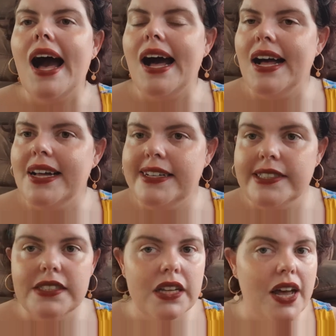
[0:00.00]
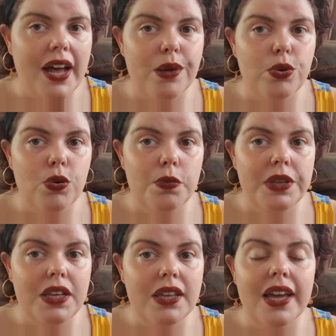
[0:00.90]
And I will
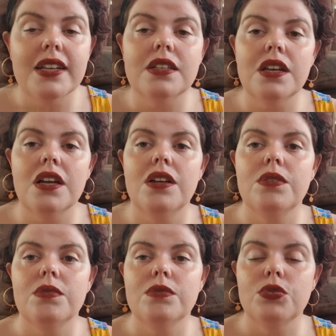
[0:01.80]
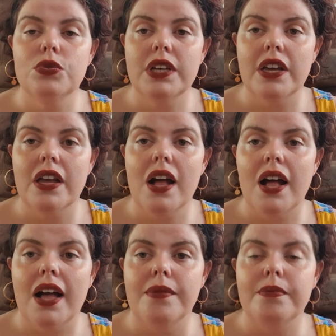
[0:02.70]
be getting, no doubt,
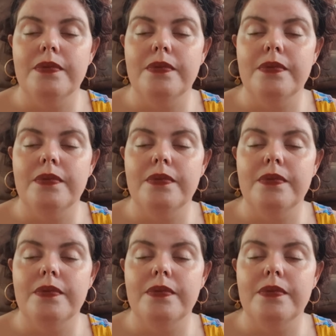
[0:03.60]
a